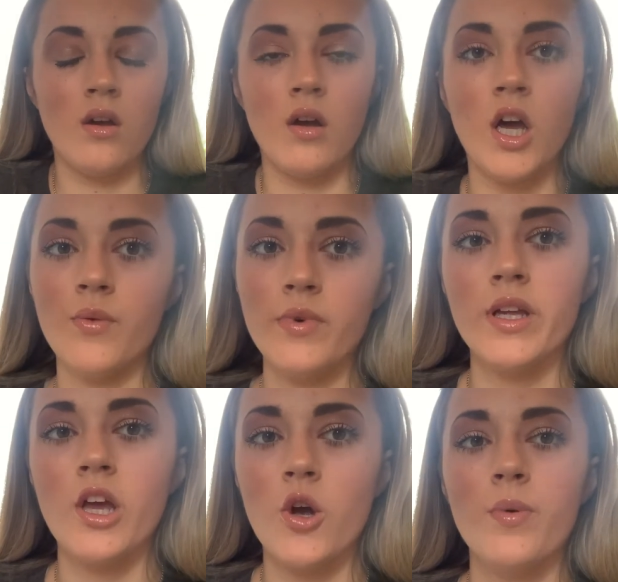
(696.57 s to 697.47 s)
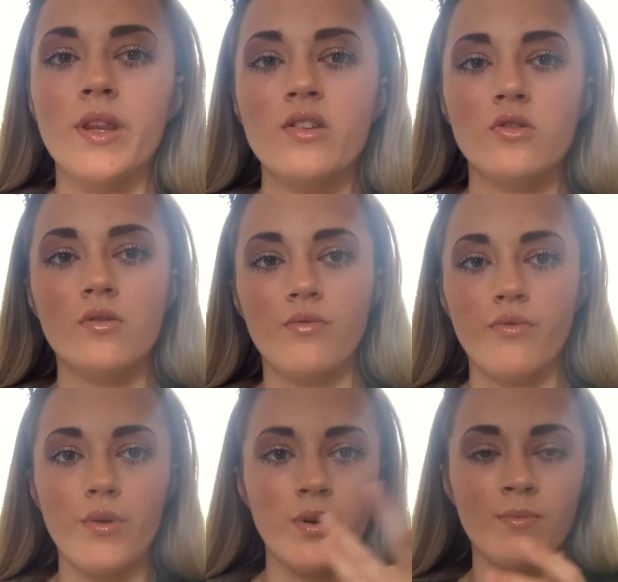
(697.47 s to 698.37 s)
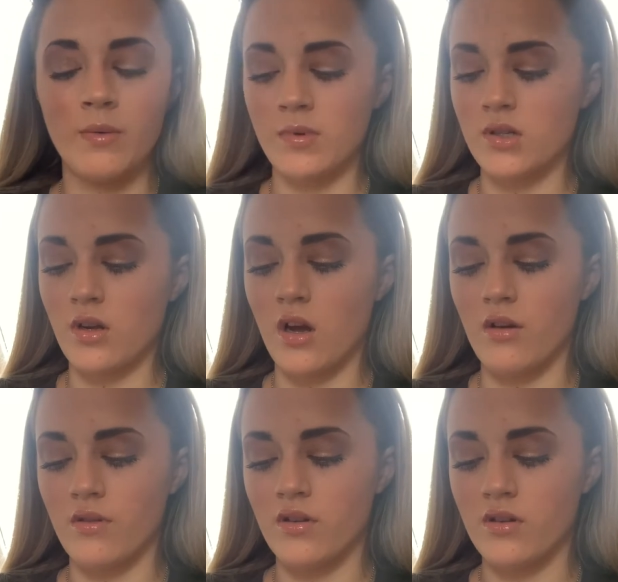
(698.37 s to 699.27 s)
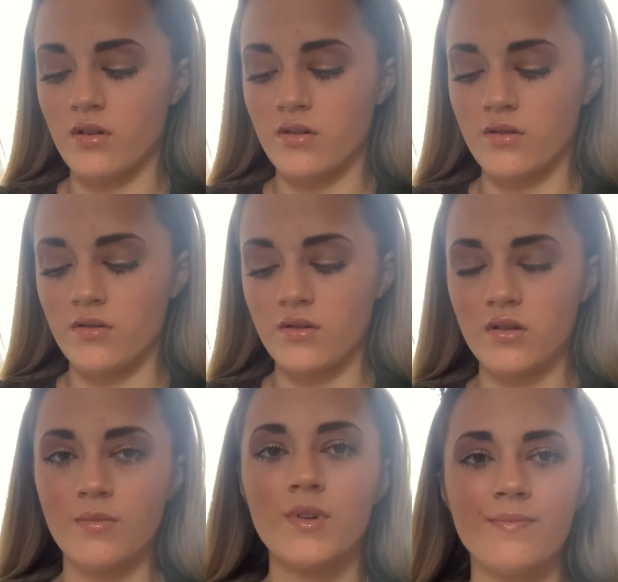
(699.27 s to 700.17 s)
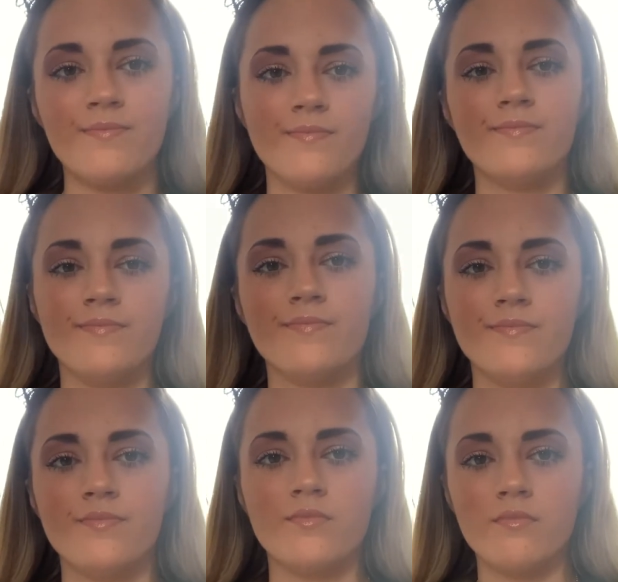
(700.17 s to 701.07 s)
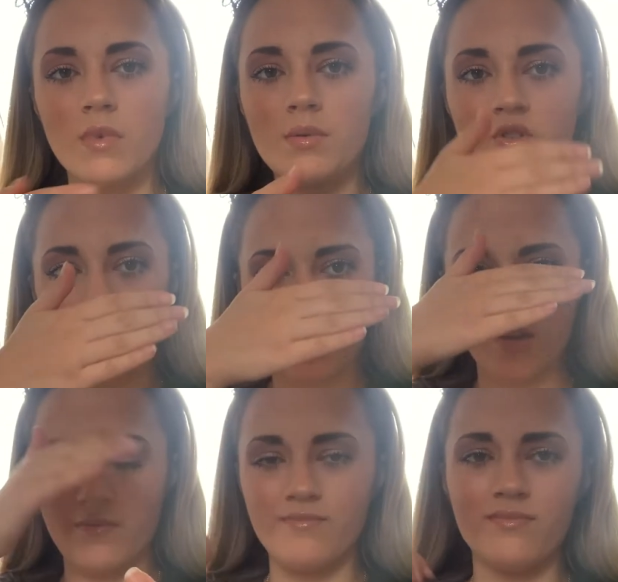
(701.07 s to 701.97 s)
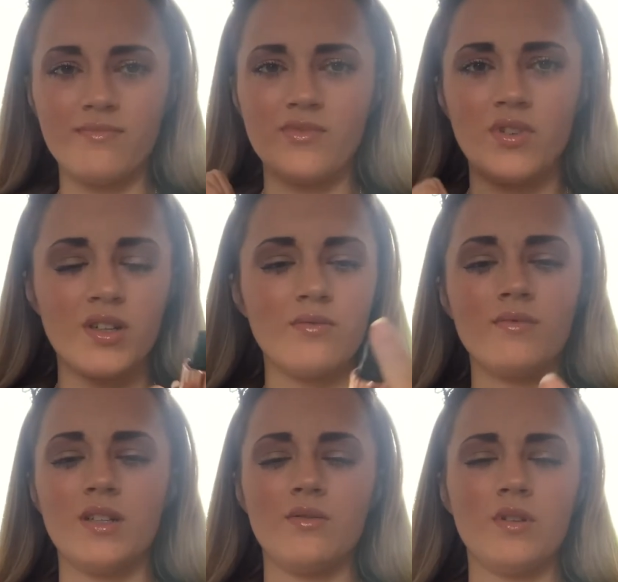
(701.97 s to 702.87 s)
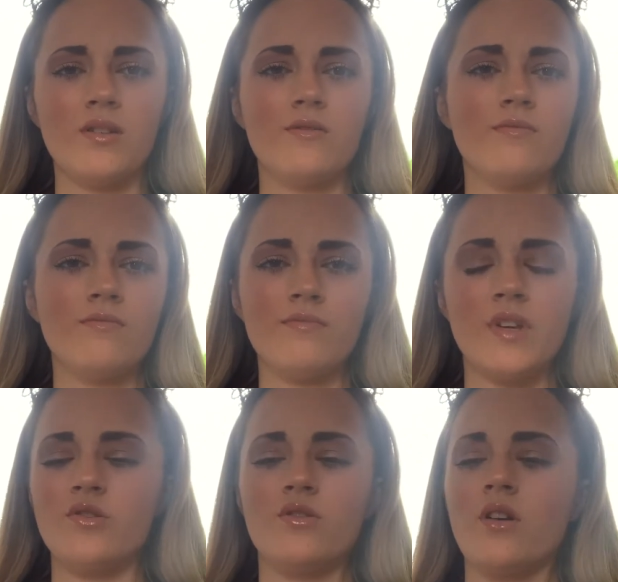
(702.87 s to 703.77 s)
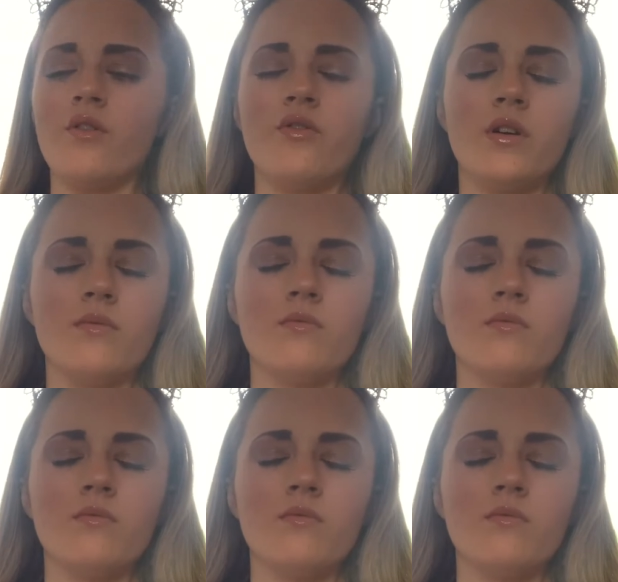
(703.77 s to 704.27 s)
I'm really hoping this doesn't ruin my mascara. So I'm gonna maybe try. Oh, I don't know. Let's just go for it.